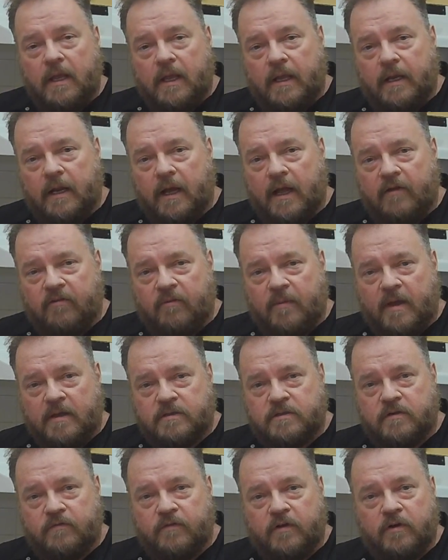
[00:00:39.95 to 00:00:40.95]
and I have a
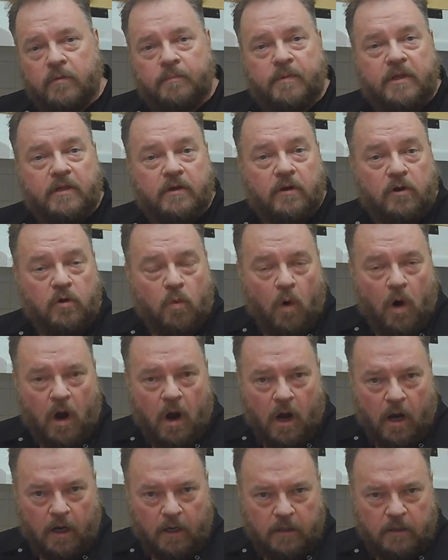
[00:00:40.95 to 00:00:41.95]
Master Vintner Pinot
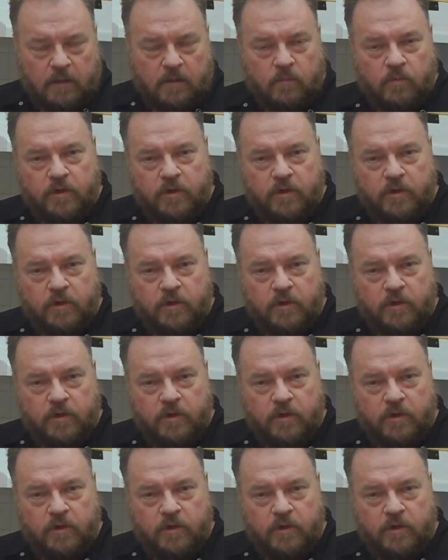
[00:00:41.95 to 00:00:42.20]
Noir,